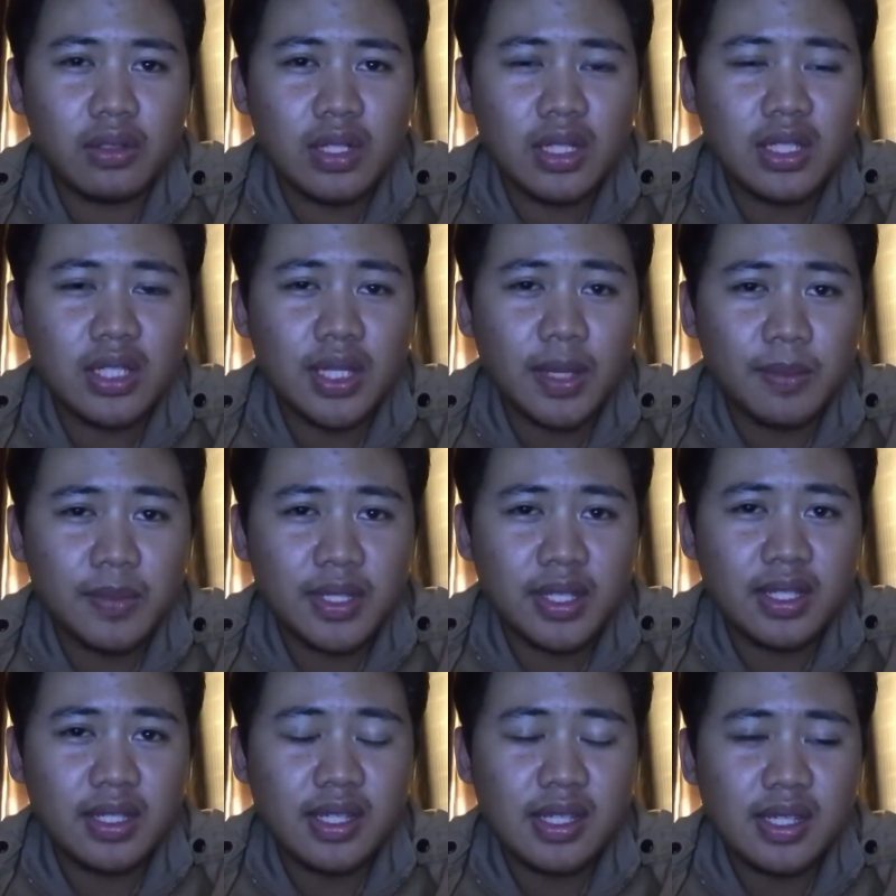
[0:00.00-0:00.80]
these
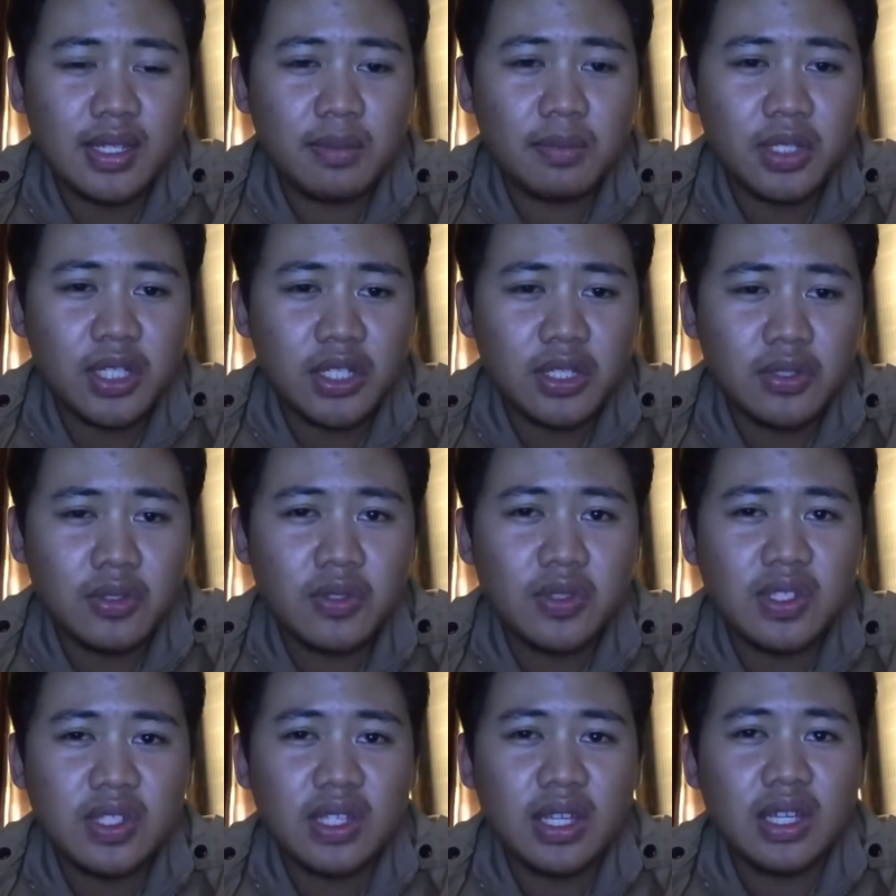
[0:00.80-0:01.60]
absenteeism
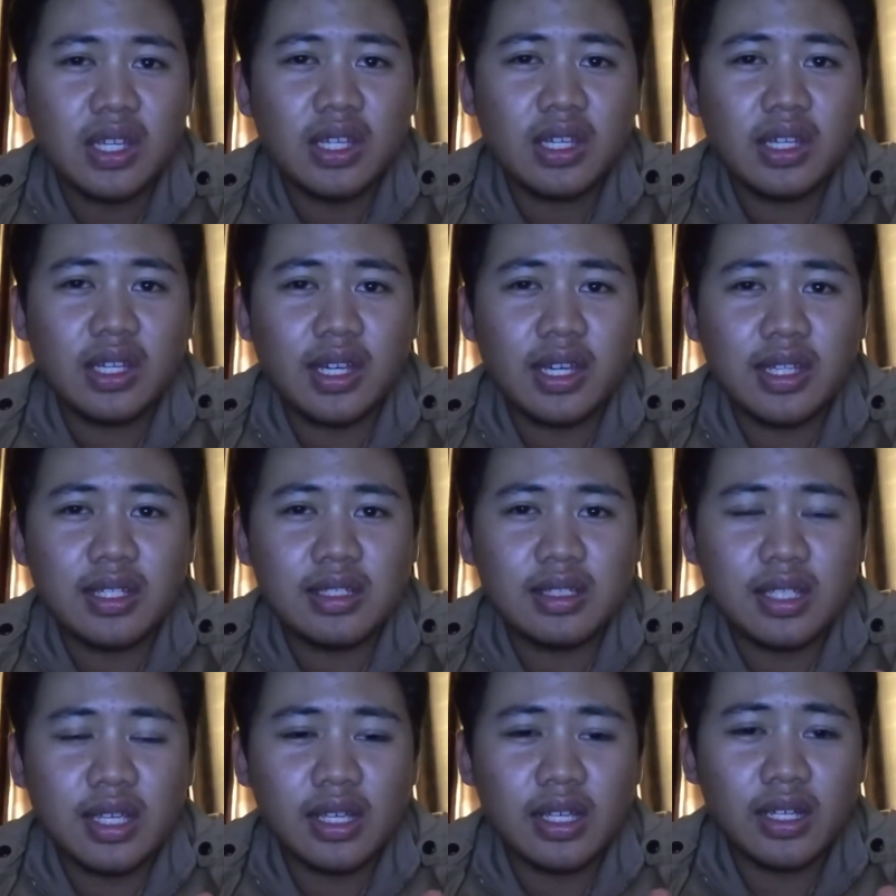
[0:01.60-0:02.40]
issues
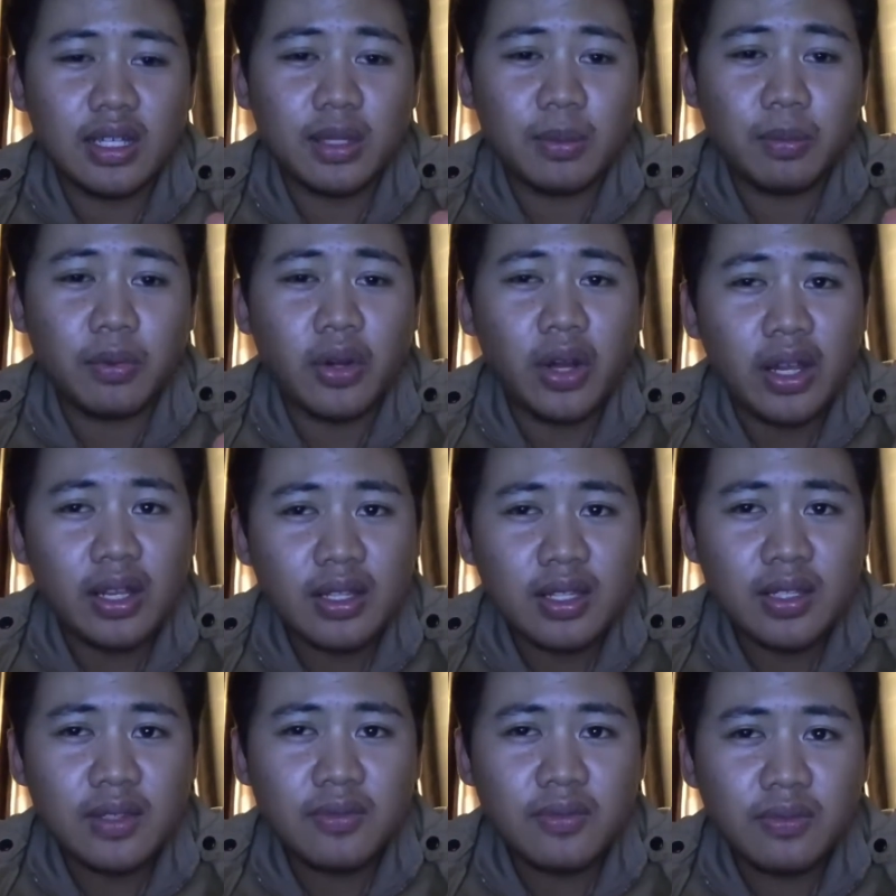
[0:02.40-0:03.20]
and take a
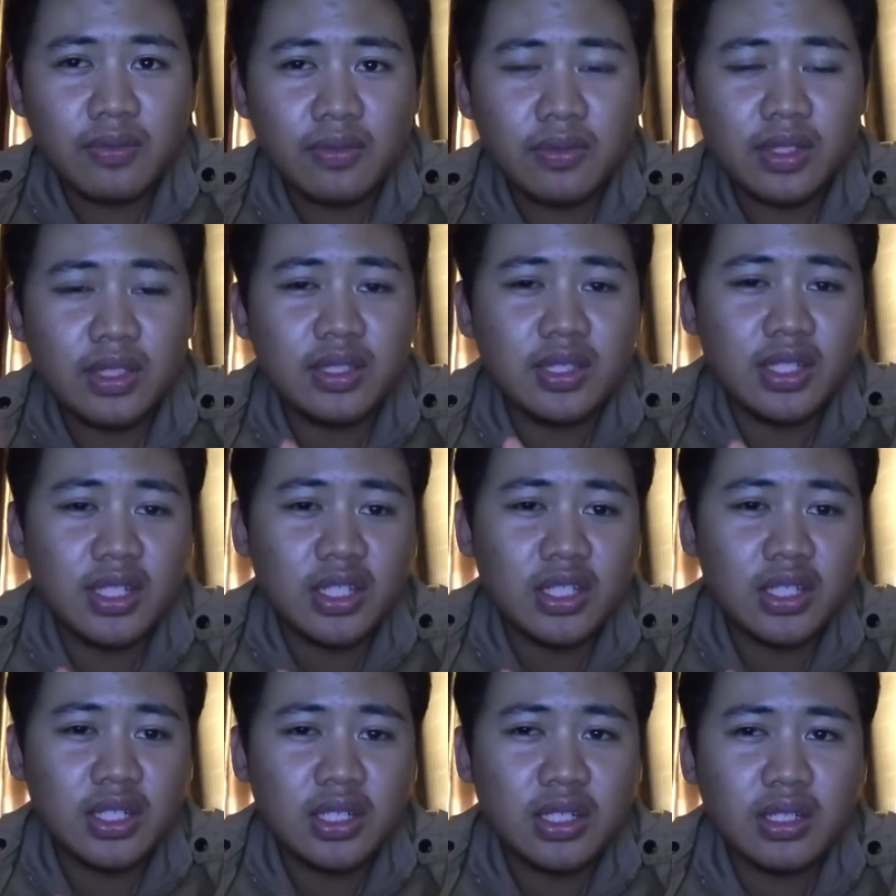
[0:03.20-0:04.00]
proactive
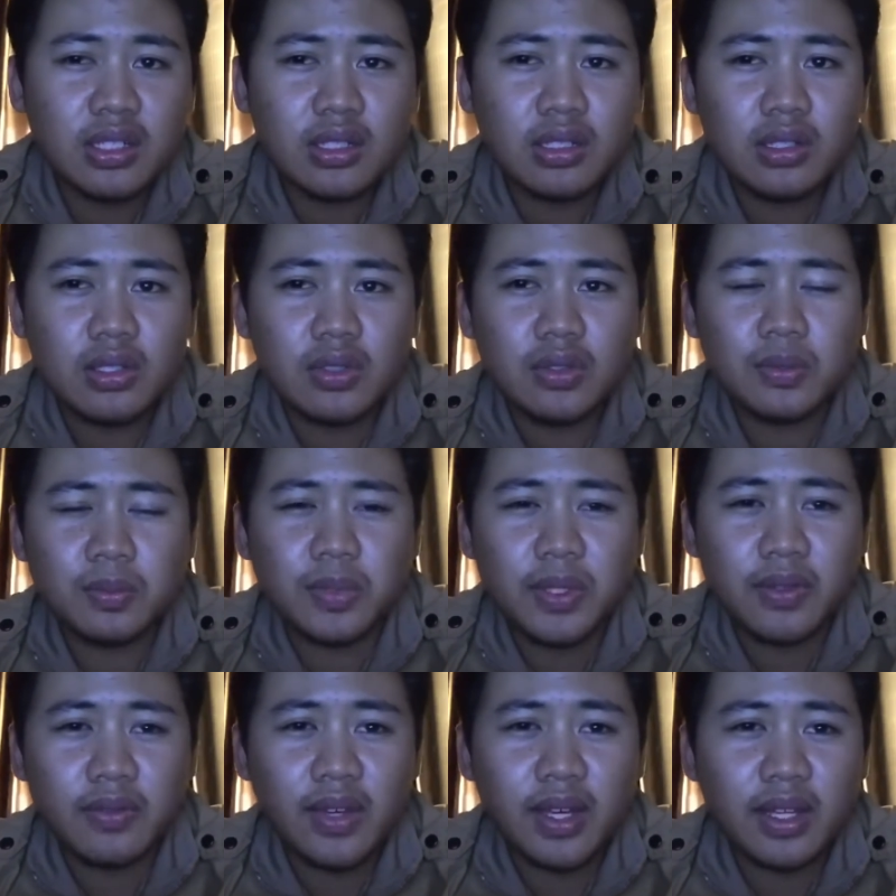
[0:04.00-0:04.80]
decision to
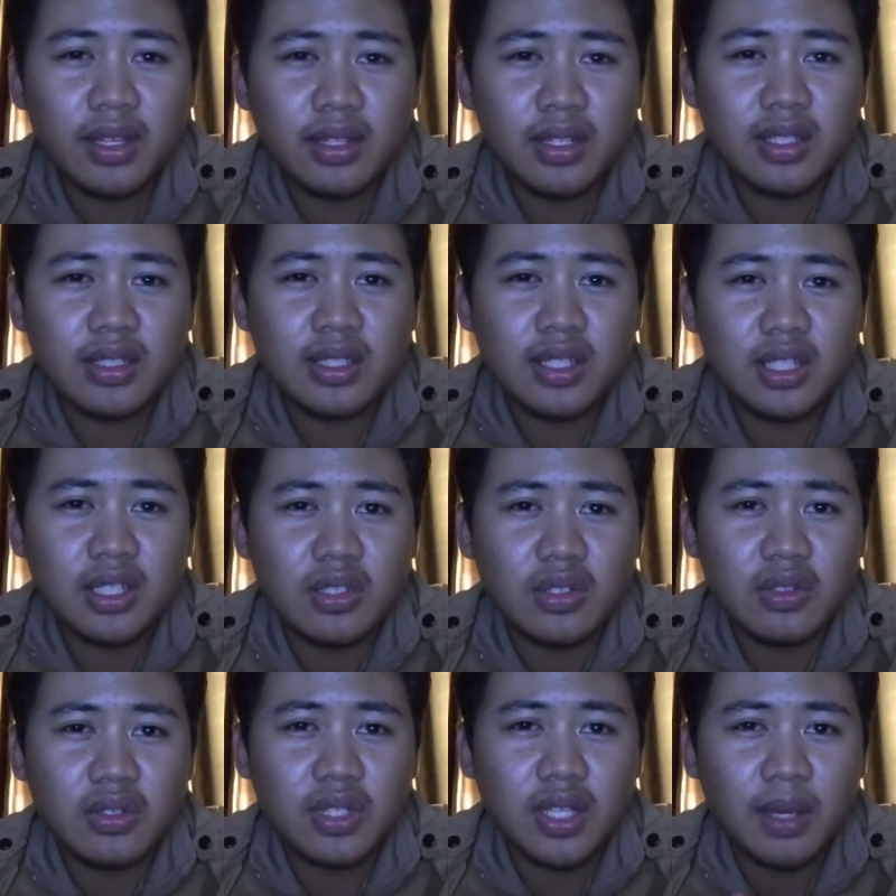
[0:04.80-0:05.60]
prevent these
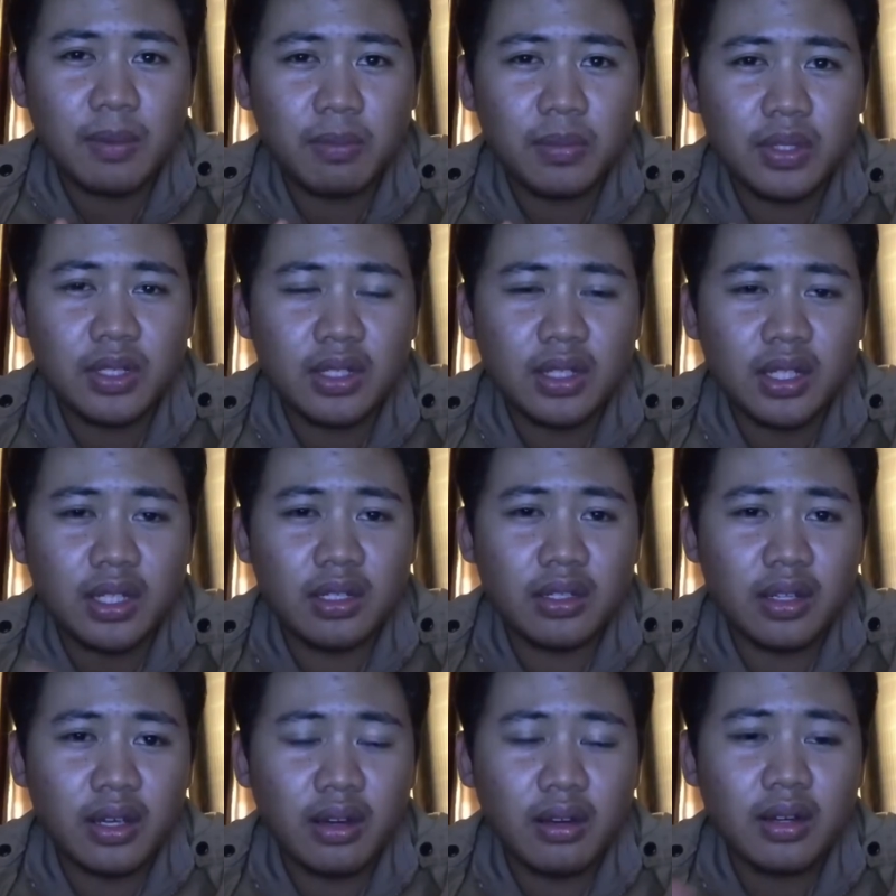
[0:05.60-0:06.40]
issues happen
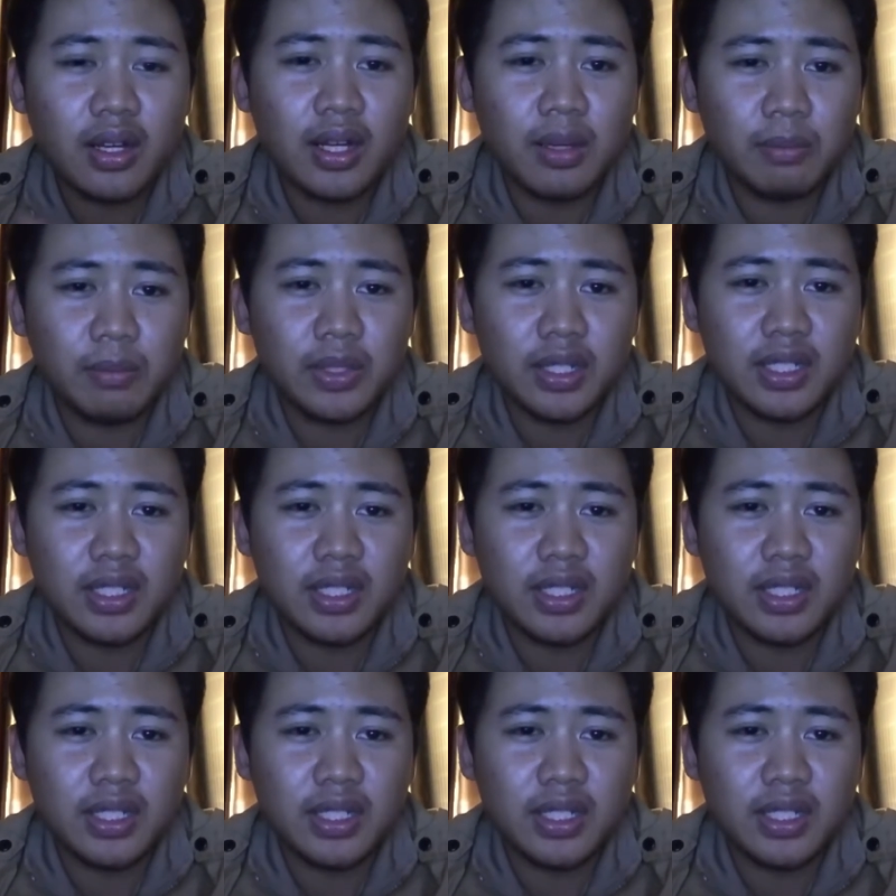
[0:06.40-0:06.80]
in their company.